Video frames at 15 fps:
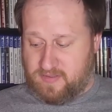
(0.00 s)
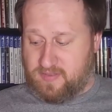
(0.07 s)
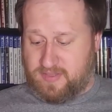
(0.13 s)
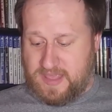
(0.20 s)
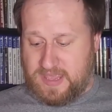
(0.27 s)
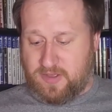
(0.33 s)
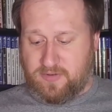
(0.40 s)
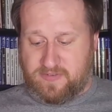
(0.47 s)

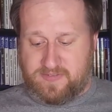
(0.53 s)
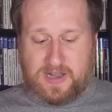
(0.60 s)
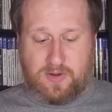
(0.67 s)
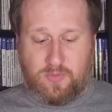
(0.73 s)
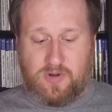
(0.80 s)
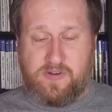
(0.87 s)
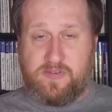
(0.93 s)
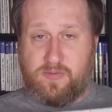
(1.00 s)
Lego Star
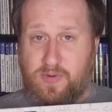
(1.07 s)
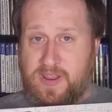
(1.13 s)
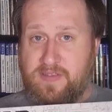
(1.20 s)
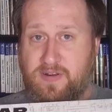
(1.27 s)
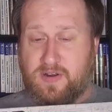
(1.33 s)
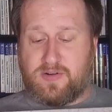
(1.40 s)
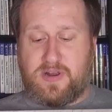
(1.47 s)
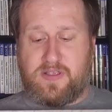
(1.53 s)
Wars
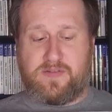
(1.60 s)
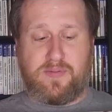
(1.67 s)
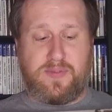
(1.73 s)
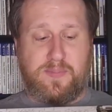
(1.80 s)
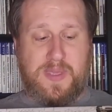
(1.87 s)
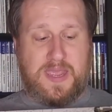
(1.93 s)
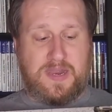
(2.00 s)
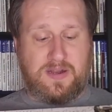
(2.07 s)
Razor Crest from
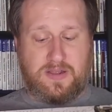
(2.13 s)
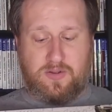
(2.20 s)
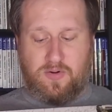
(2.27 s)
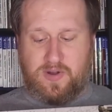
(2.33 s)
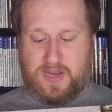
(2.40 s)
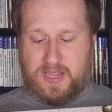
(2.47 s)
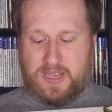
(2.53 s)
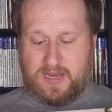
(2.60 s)
The
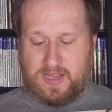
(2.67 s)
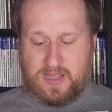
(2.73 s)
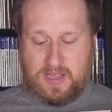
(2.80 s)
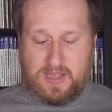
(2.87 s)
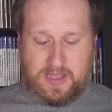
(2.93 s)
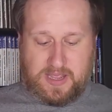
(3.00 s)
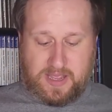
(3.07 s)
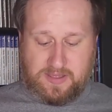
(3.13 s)
Mandalorian,
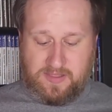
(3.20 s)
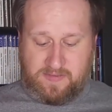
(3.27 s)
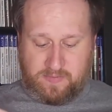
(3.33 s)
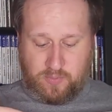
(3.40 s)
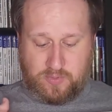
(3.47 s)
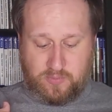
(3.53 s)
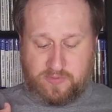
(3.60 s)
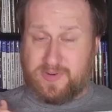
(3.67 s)
and this
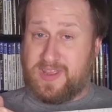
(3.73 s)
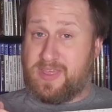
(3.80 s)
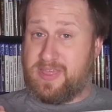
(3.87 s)
one was only